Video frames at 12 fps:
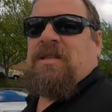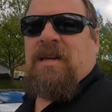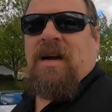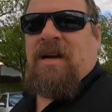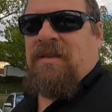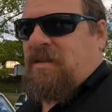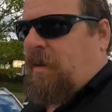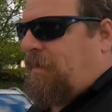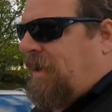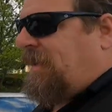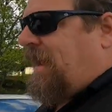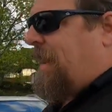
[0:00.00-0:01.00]
the sun,
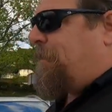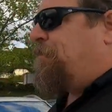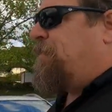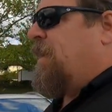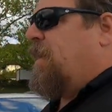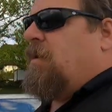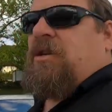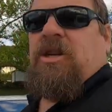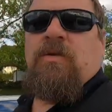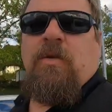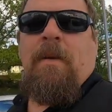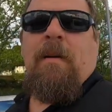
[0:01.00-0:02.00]
something like that.
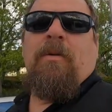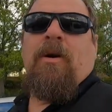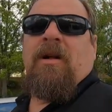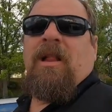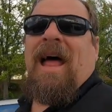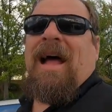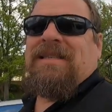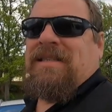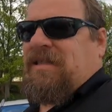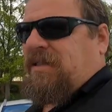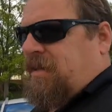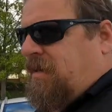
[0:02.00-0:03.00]
Just remember
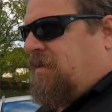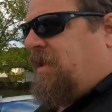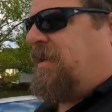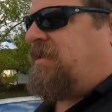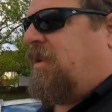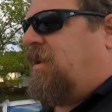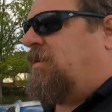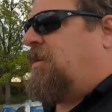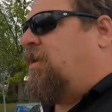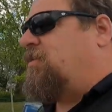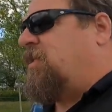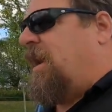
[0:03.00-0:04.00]
glasses, things along
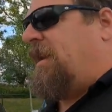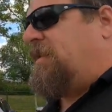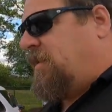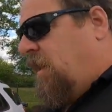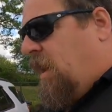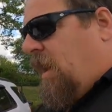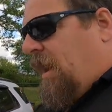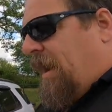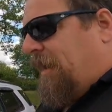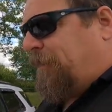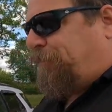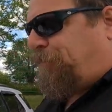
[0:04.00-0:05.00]
those lines.
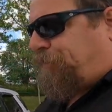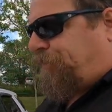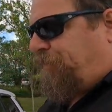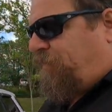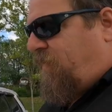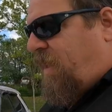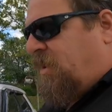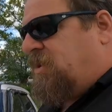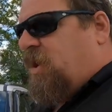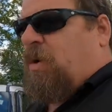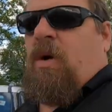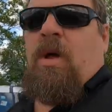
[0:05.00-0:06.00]

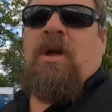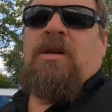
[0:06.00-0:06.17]
So